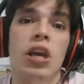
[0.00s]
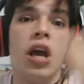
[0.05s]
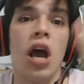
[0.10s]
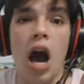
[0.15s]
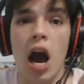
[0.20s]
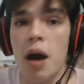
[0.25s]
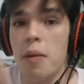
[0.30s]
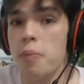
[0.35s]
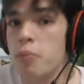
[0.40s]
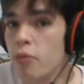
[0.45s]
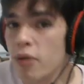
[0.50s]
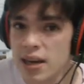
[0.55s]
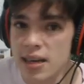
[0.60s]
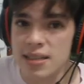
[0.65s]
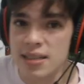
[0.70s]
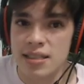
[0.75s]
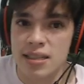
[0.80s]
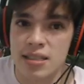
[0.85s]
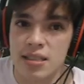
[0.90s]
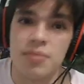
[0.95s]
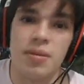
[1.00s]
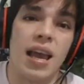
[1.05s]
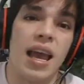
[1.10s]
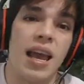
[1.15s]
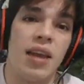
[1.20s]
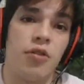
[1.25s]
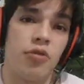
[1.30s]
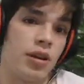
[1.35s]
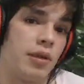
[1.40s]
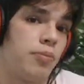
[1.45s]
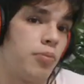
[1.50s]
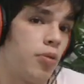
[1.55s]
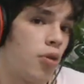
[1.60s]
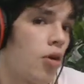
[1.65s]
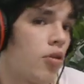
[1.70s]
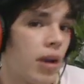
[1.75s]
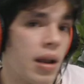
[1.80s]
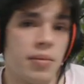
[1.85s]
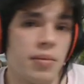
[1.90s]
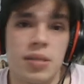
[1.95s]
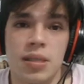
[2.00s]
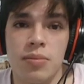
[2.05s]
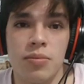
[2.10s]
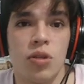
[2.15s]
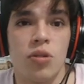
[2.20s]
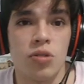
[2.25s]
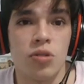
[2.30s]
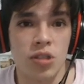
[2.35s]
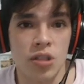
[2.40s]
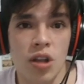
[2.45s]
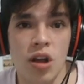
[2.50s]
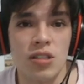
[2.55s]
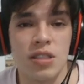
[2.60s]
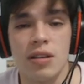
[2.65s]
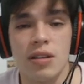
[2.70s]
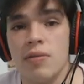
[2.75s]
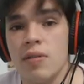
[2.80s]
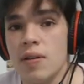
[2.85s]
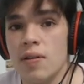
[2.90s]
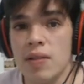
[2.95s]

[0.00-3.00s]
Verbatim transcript: operating system and reprogram some of those thoughts that would have